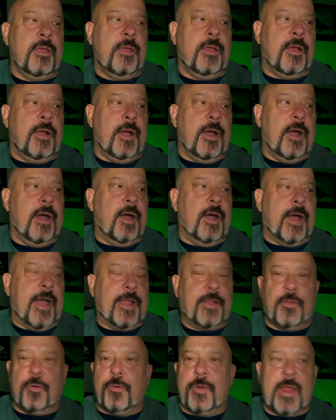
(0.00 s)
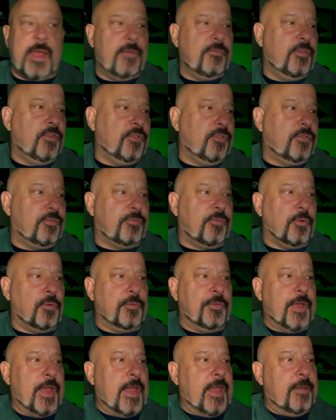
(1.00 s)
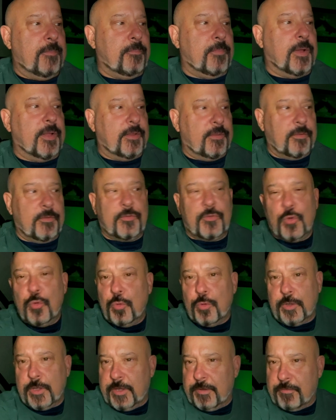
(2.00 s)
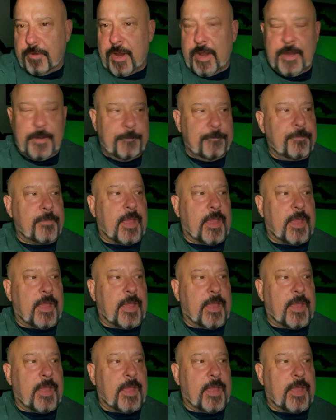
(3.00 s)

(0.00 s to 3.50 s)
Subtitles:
I don't have his full name, but Thule, right?